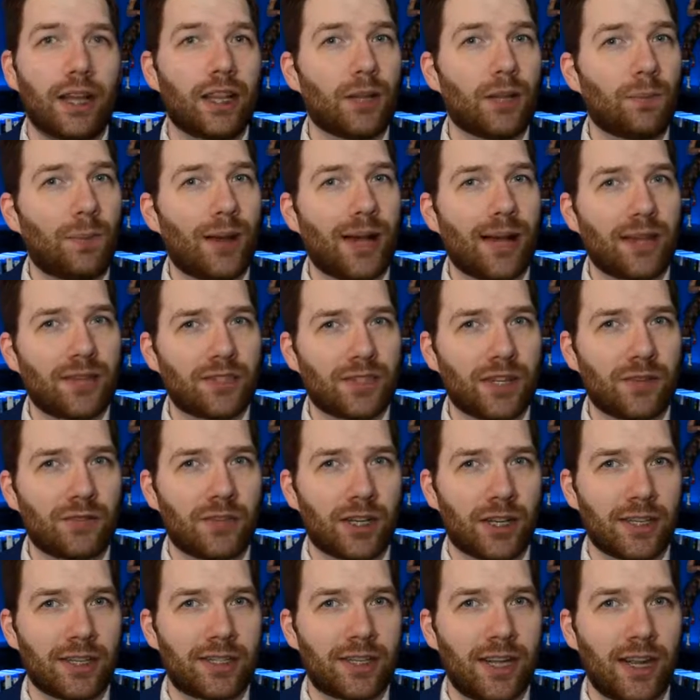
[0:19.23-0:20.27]
In the past I've
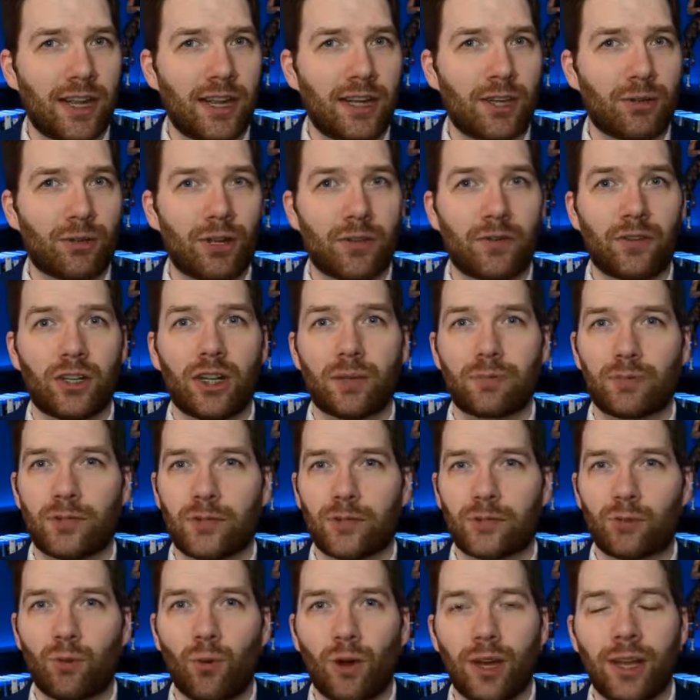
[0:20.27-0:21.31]
done 10 or even up to
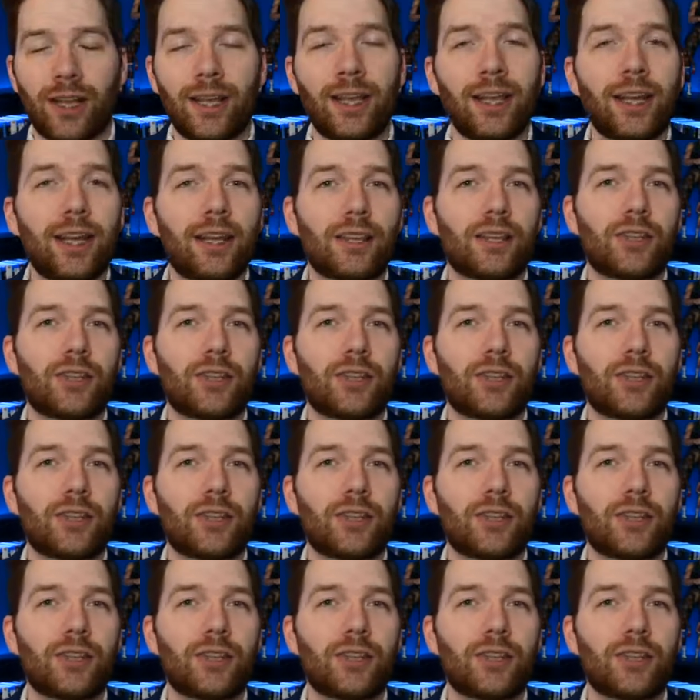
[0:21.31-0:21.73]
20.